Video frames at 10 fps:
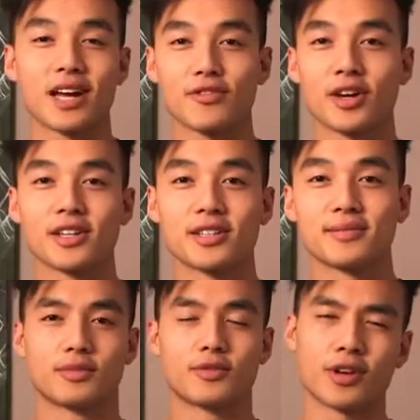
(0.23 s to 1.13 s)
Hi friend.
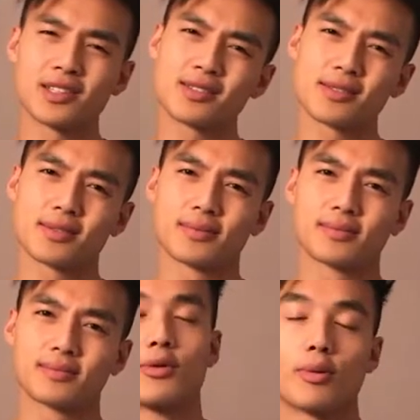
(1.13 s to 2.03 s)
Friends?
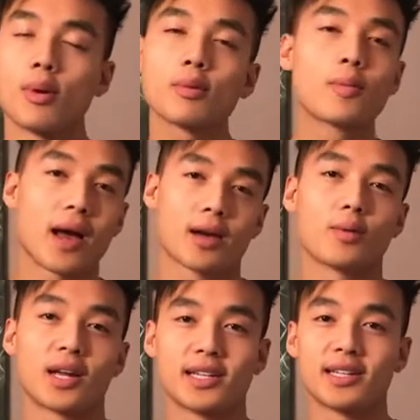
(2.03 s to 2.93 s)
So remember back
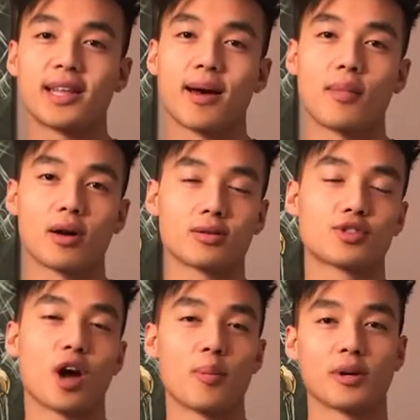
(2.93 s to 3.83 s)
when I did that model
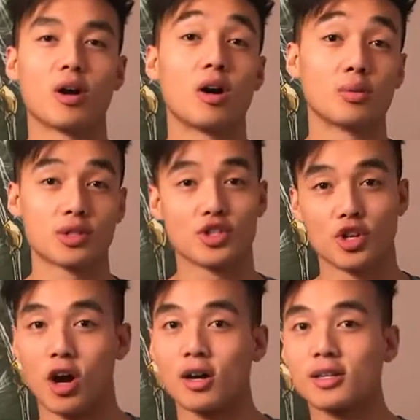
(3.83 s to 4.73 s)
shopping haul with
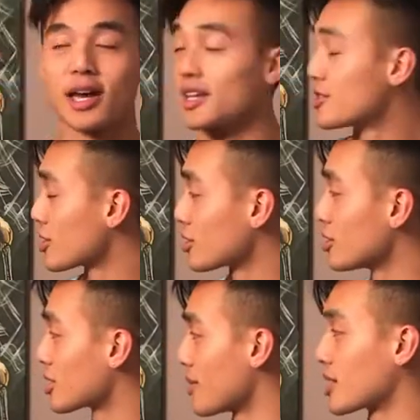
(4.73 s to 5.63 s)
Sean and he took a
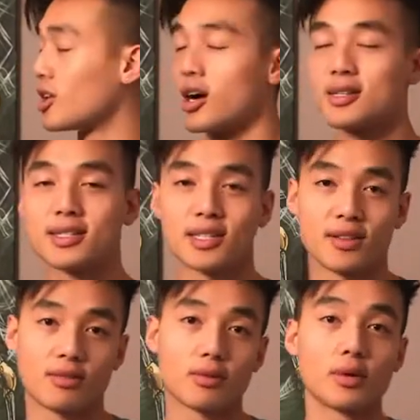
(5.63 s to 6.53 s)
look at my closet
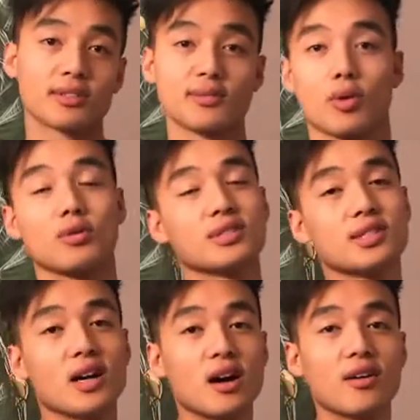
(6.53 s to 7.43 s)
and threw out some old
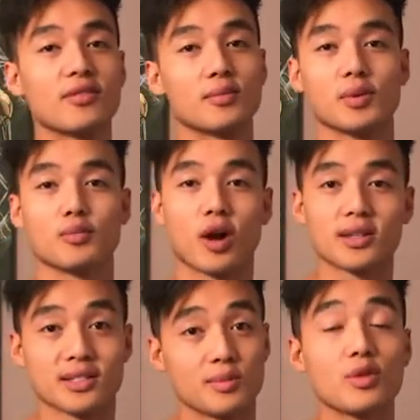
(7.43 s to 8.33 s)
stuff and we
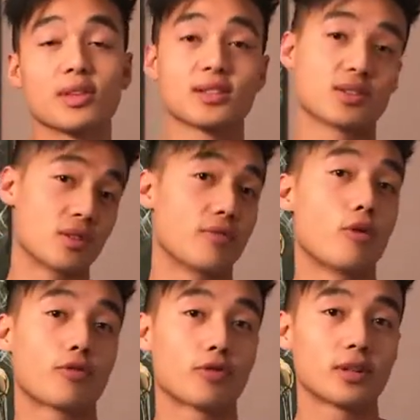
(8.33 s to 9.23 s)
brought some new things to the
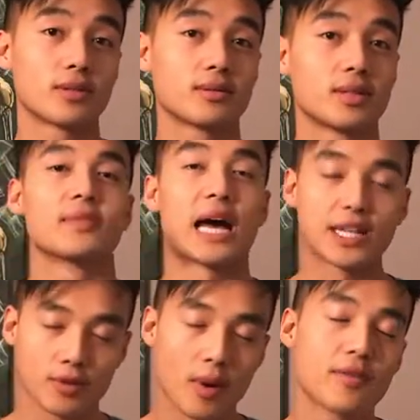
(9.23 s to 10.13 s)
forefront?
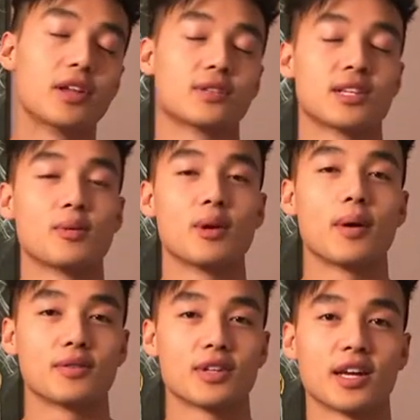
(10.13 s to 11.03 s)
That's what my video is going to be
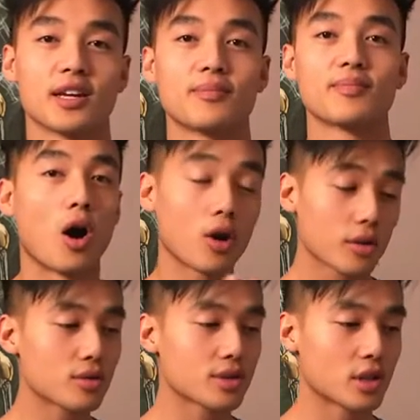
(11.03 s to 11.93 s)
about today. All
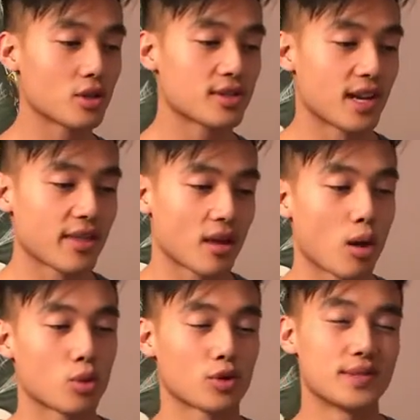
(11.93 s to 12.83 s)
those clothes that I
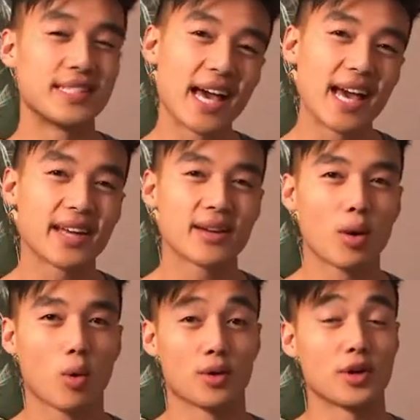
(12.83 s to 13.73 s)
thought were dead
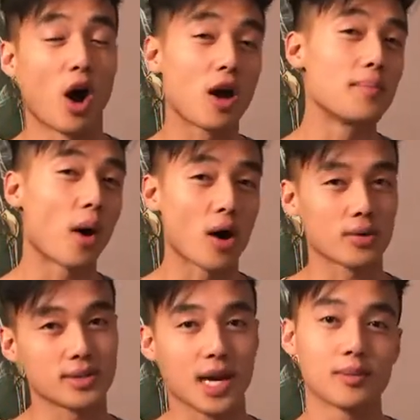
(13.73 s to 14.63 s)
or
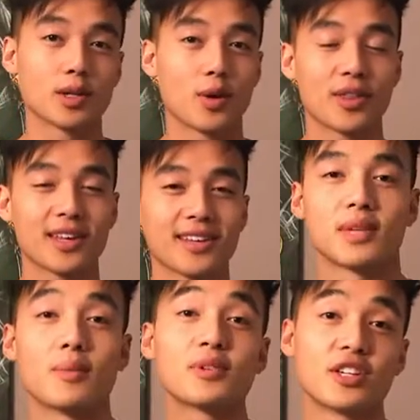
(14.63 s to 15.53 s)
non-model type clothing,
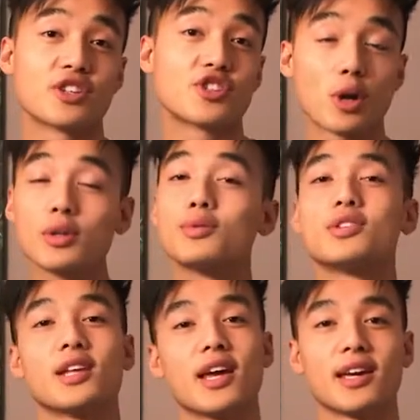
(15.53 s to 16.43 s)
I'm going to show you
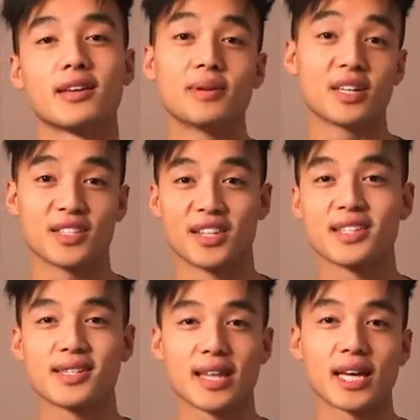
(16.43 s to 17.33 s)
today because
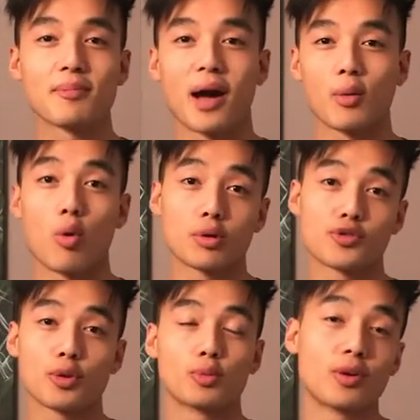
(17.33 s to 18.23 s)
this is like my
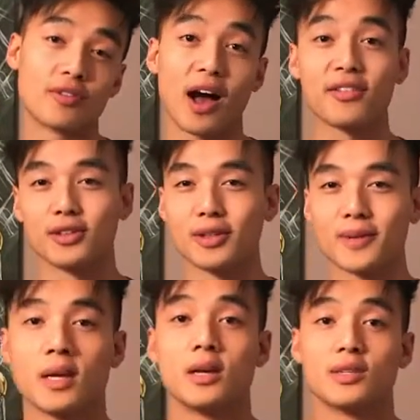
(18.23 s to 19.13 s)
wardrobe revival.
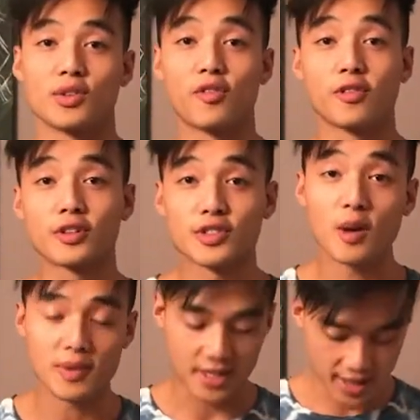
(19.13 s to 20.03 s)
So first
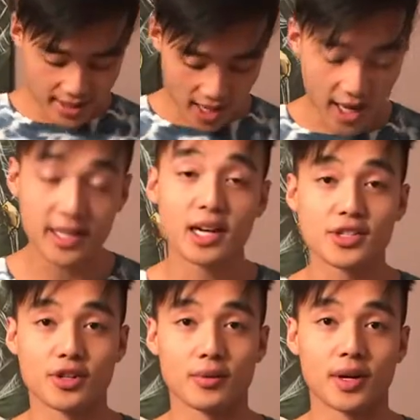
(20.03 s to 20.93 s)
up is this tie-dye
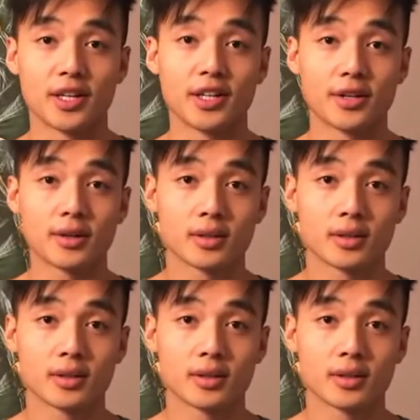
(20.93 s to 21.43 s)
shirt right here.